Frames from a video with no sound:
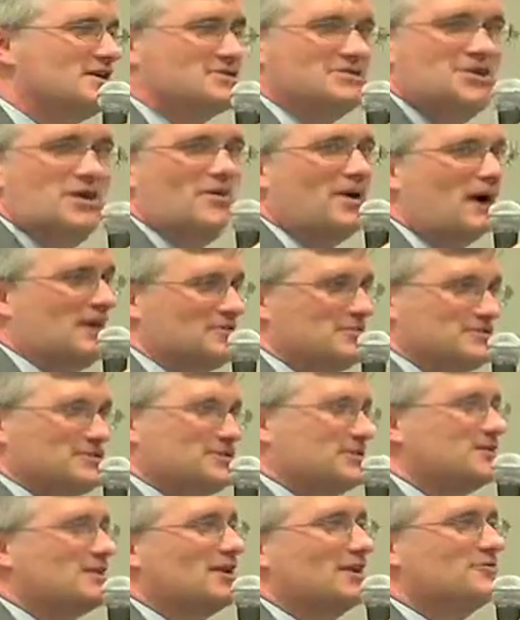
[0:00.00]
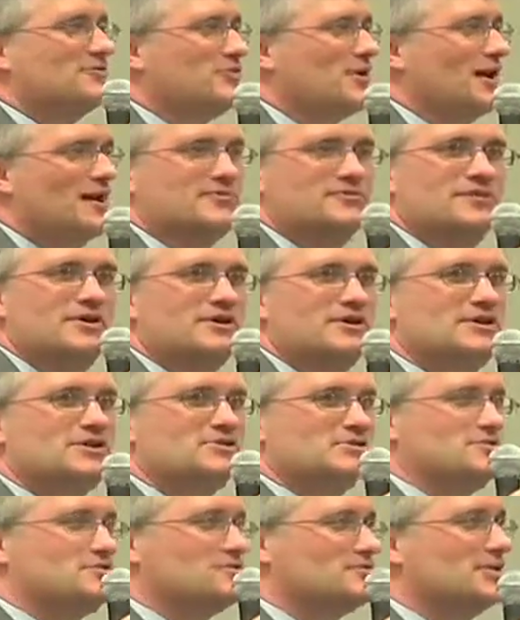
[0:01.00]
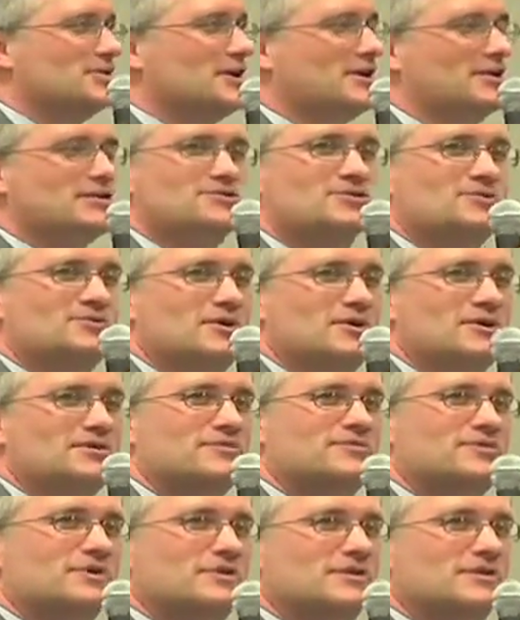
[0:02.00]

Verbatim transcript: So obviously, you know, if you have uh, issues related to